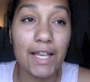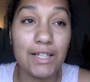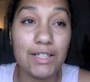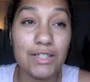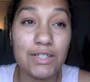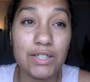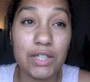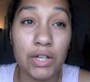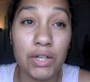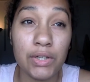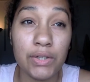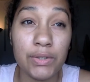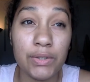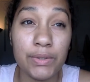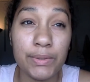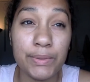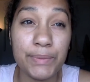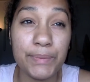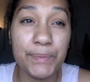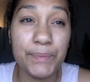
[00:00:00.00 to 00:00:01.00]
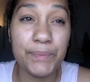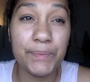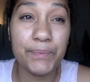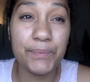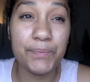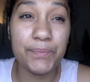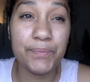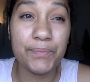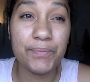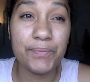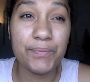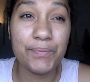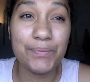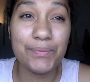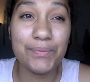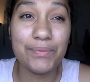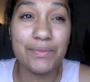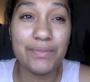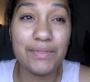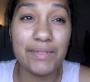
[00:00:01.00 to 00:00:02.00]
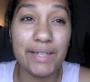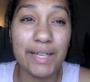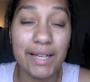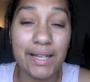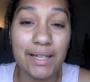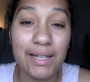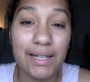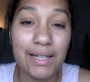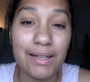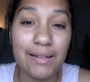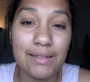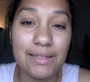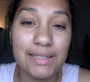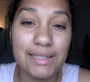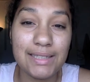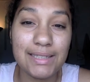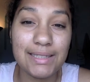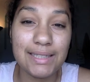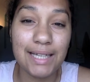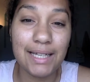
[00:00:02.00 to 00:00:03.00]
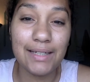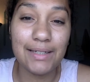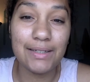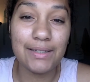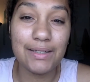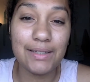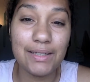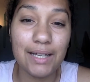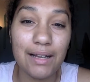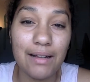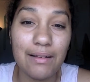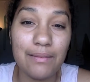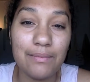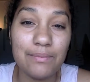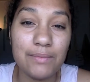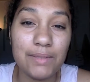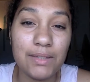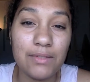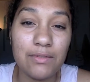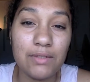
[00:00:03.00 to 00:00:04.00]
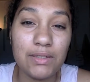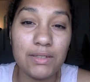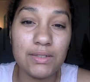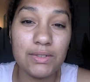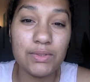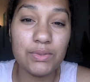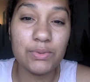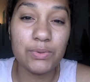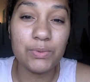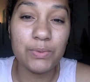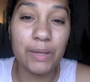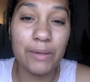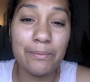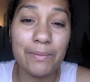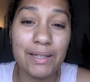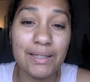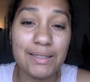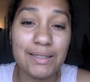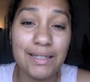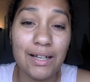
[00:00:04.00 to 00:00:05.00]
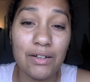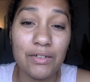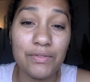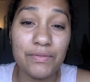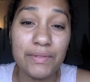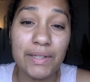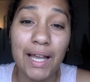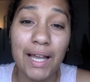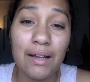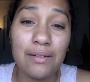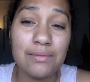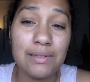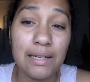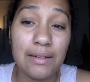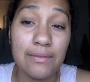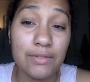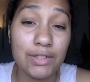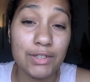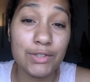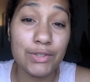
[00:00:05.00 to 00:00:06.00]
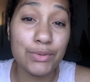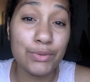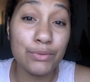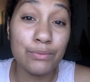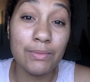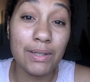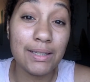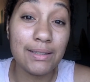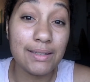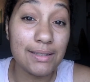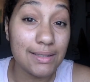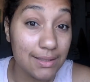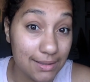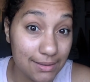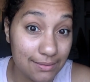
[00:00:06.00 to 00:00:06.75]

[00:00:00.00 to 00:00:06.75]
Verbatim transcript: So, yeah, it's just like I'm going to weigh myself now every two months,